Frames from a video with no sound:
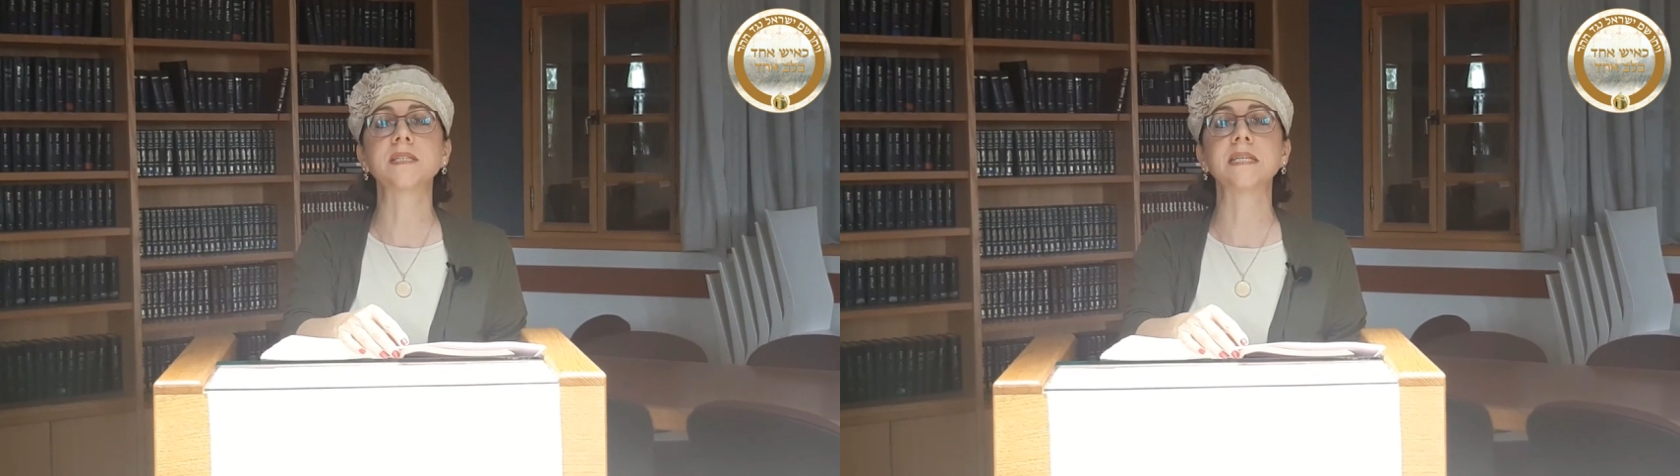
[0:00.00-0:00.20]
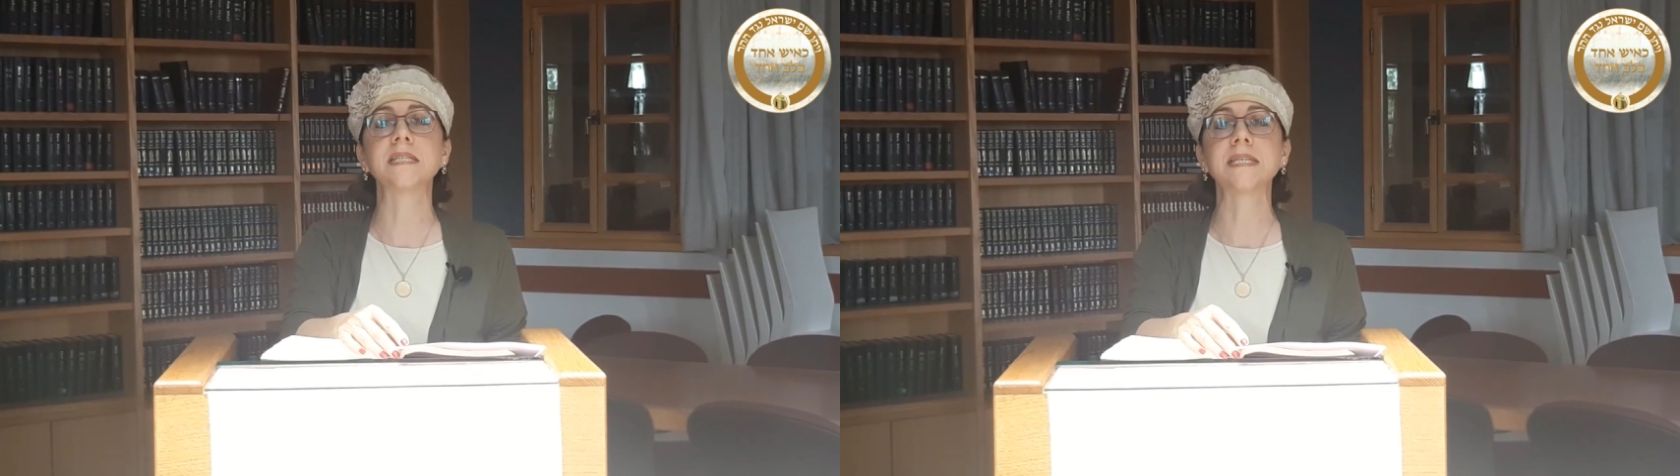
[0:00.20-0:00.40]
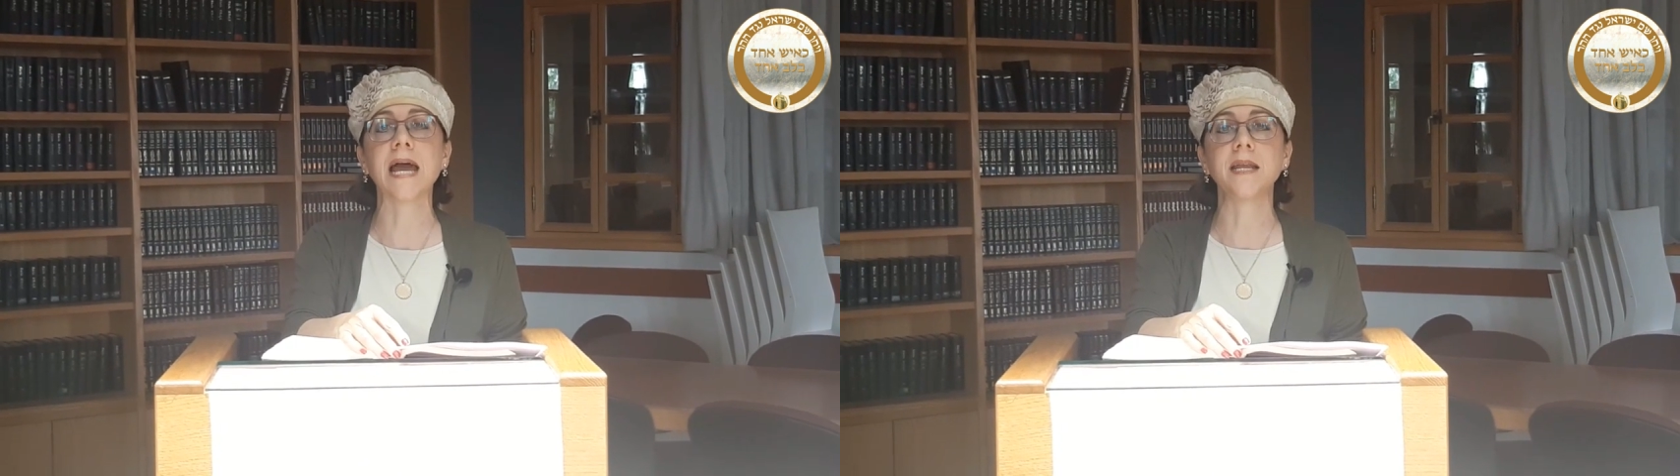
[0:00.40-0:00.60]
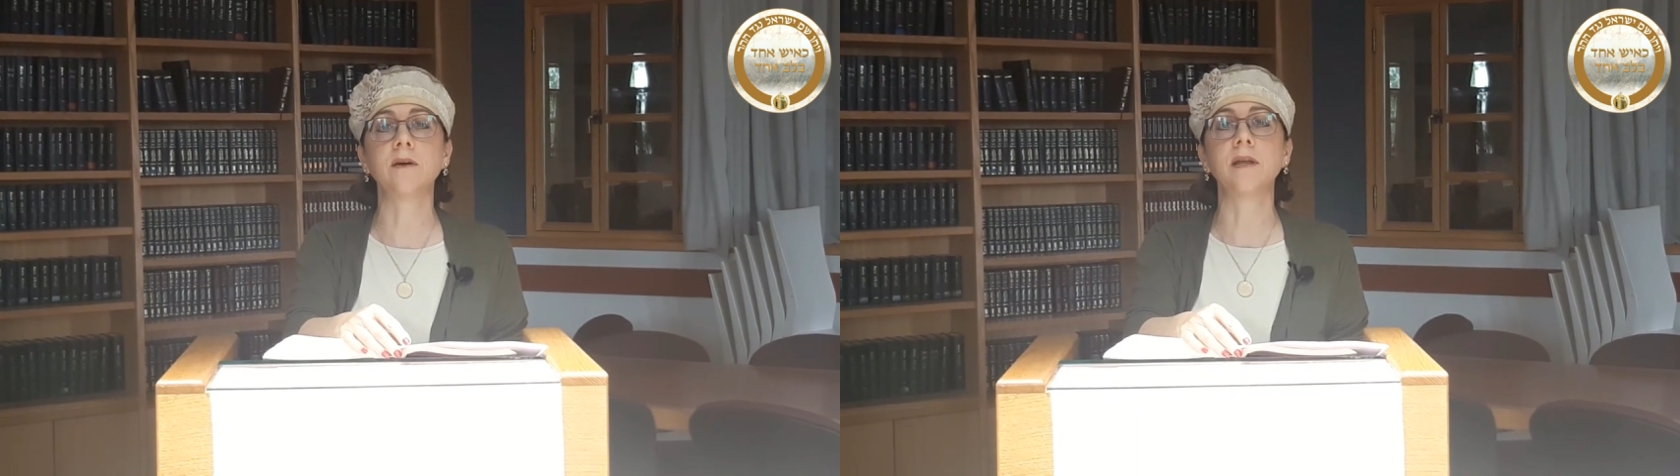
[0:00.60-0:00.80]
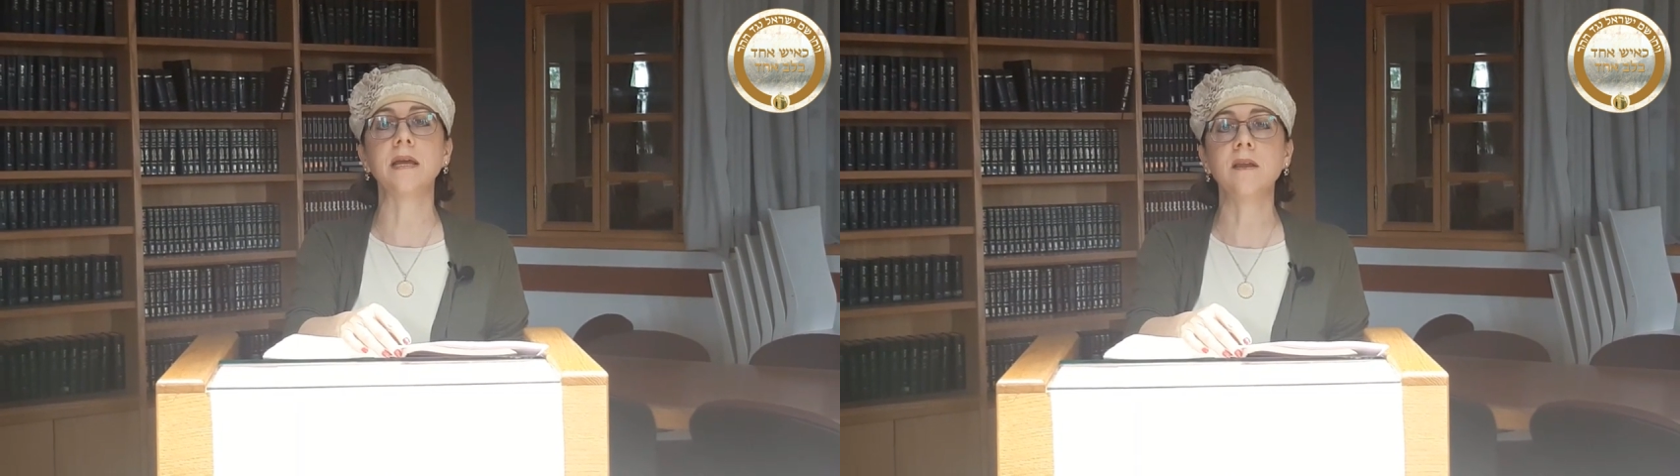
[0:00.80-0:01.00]

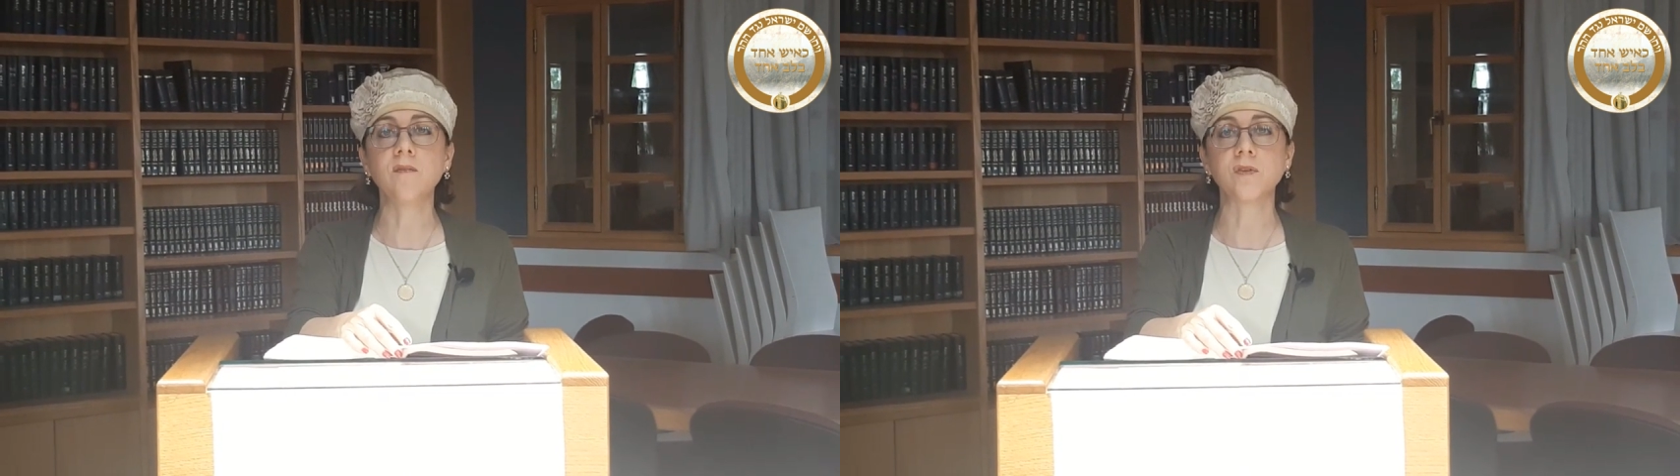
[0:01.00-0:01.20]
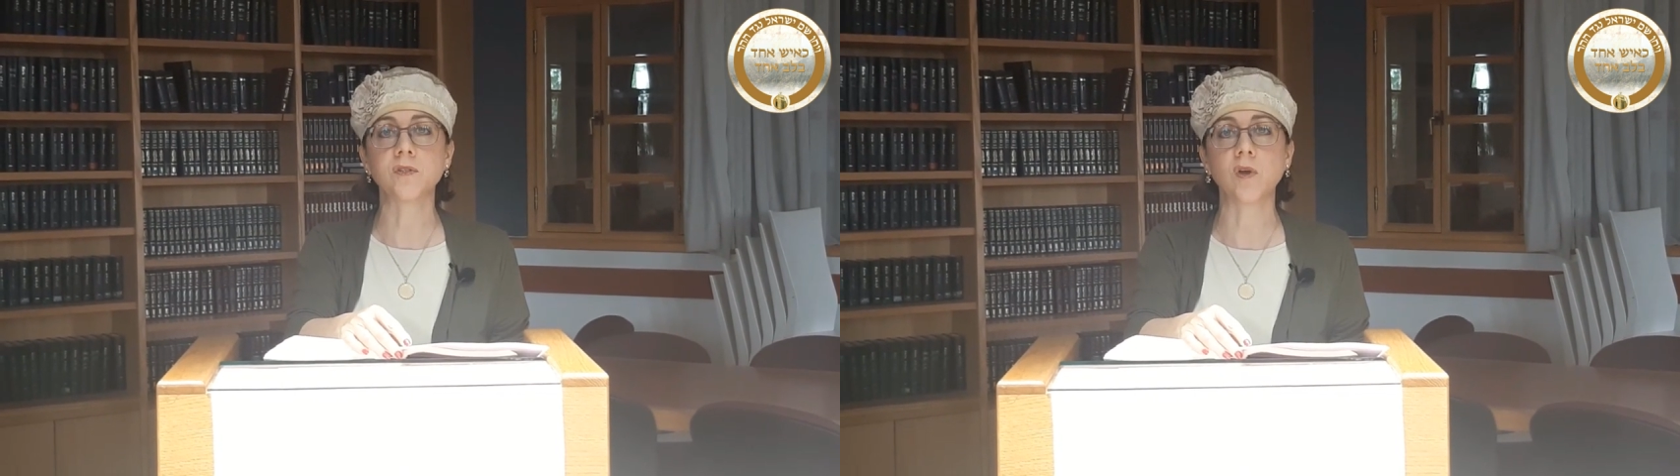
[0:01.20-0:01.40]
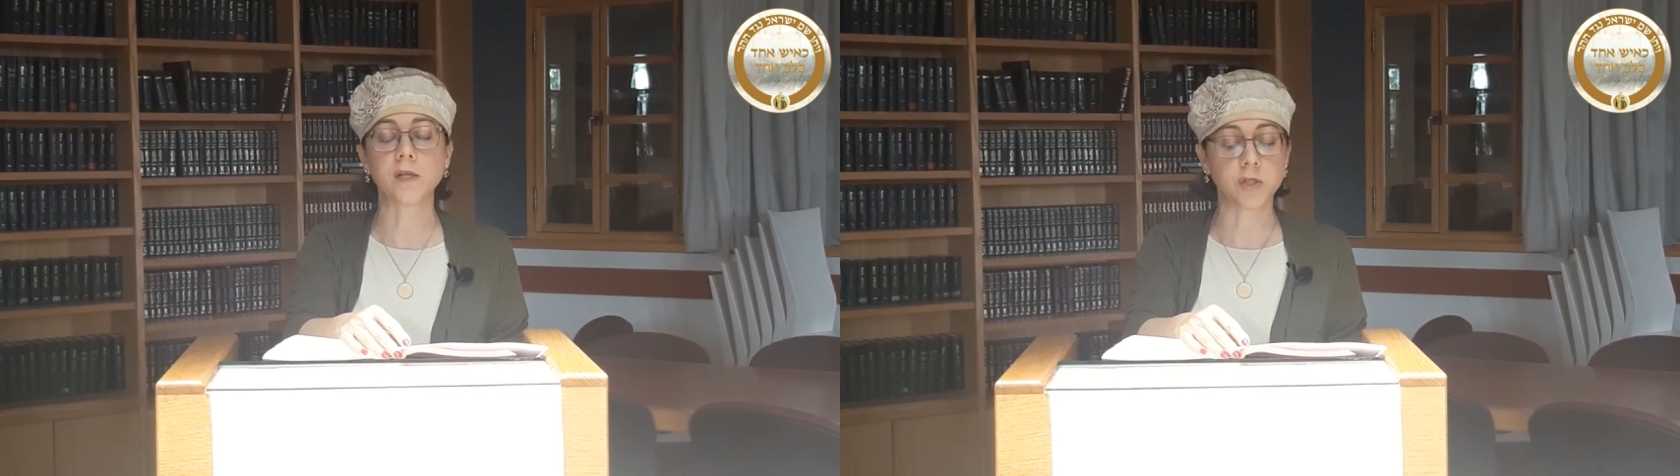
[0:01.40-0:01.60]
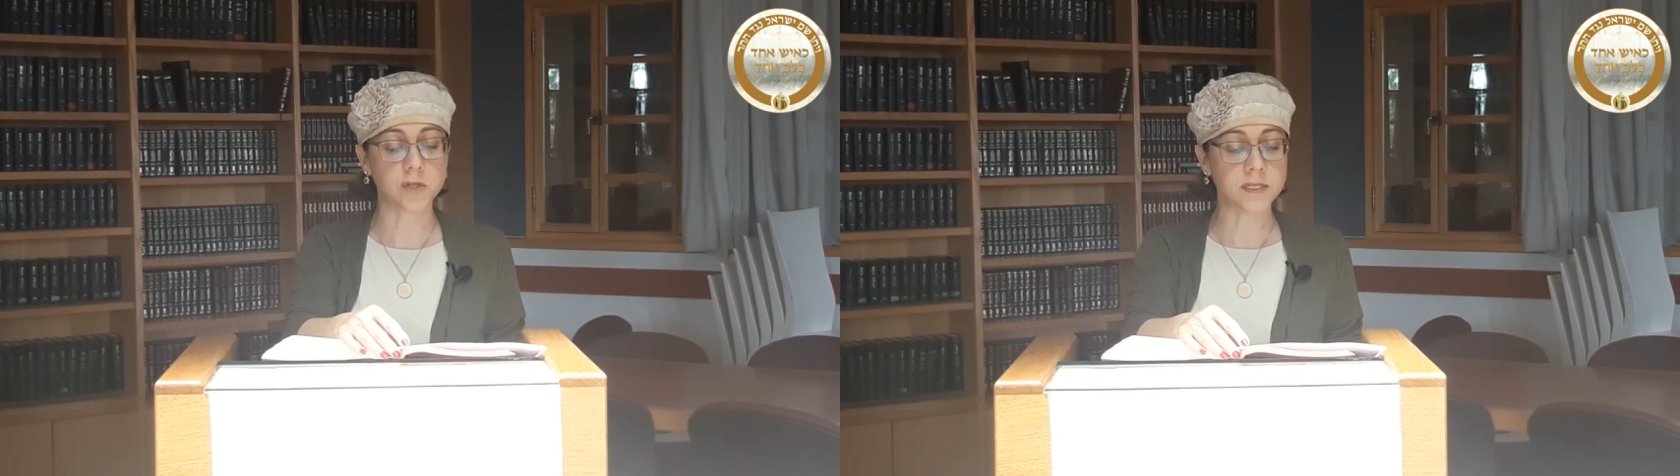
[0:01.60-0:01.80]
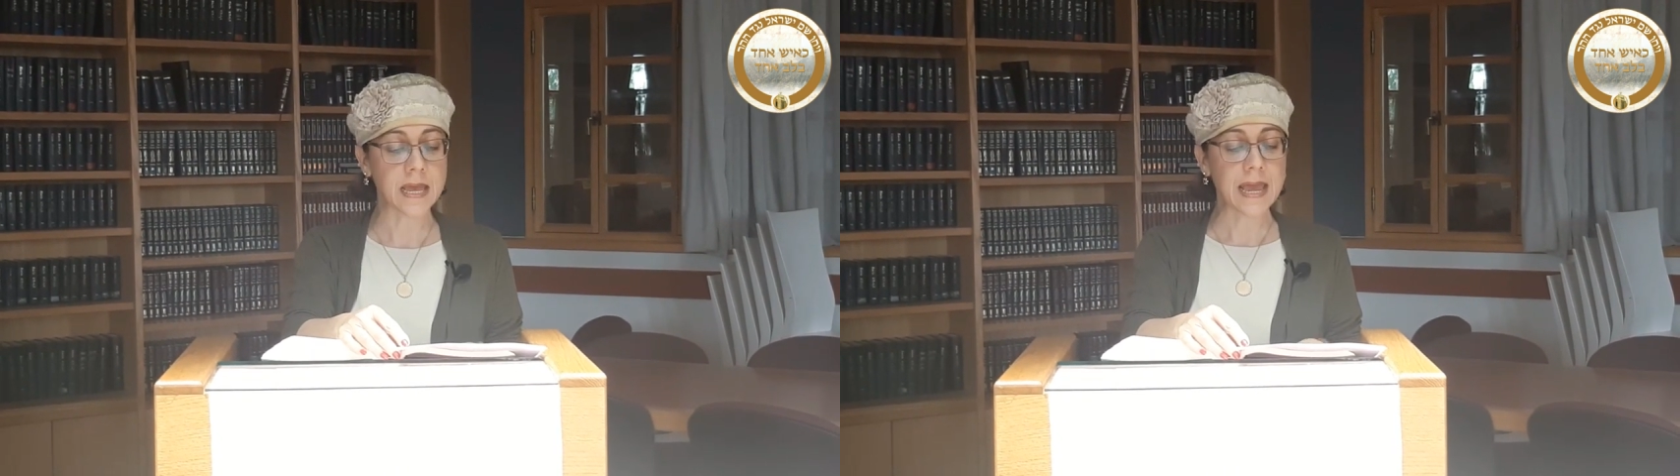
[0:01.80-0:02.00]
societal
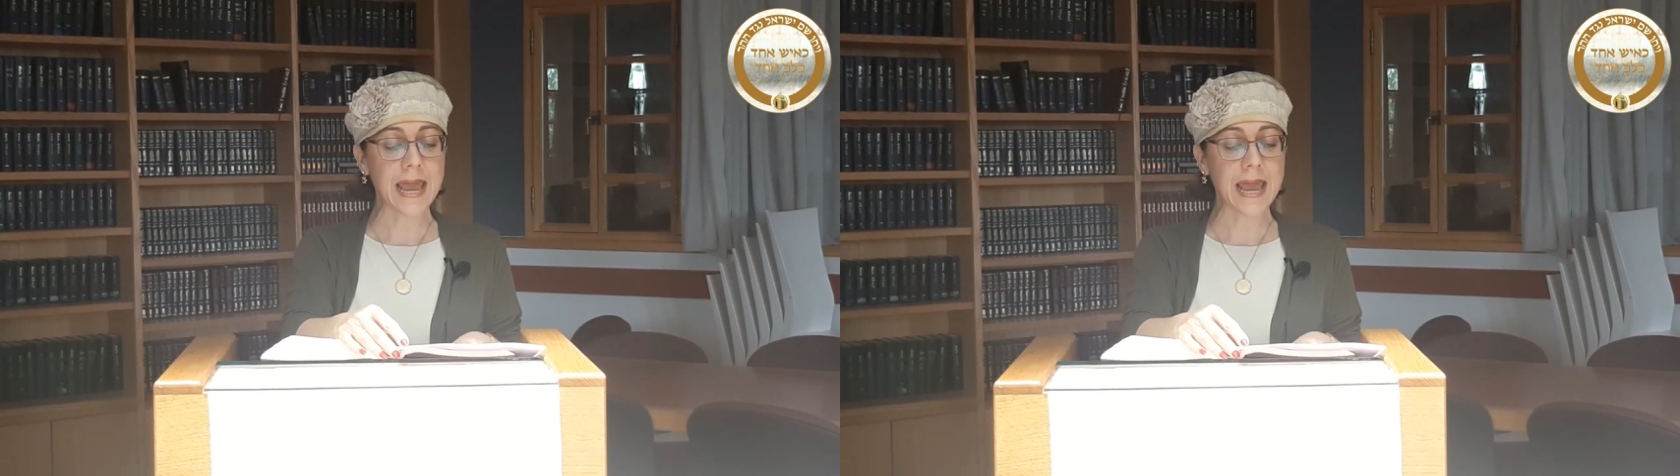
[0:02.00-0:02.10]
infrastructures